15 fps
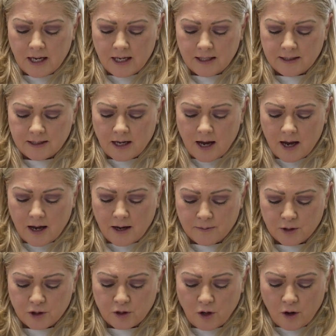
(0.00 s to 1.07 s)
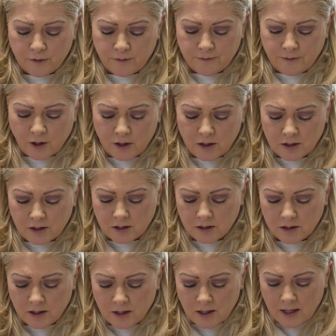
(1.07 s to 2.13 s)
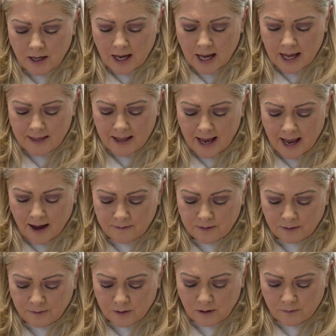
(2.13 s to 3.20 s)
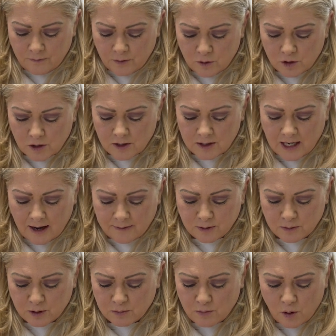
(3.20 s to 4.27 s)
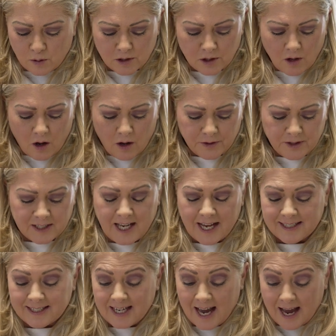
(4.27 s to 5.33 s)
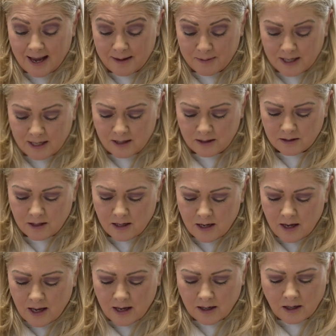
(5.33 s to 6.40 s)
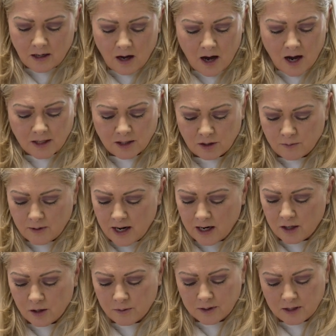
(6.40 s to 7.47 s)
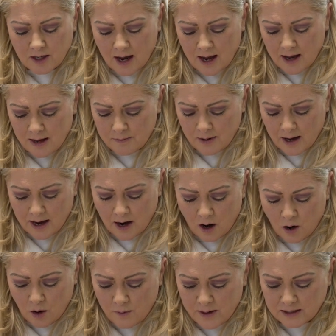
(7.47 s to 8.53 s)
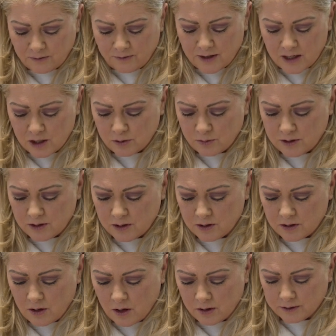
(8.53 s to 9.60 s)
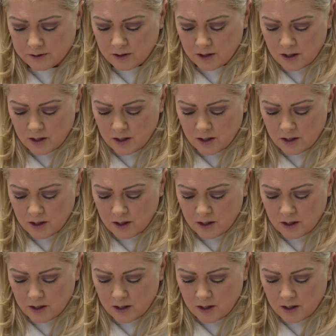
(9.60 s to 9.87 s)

It's salt vert, and they have different infusions. They have some smoked salt. This has thyme in it. And gosh, when I cook with thyme, I always finish with this salt.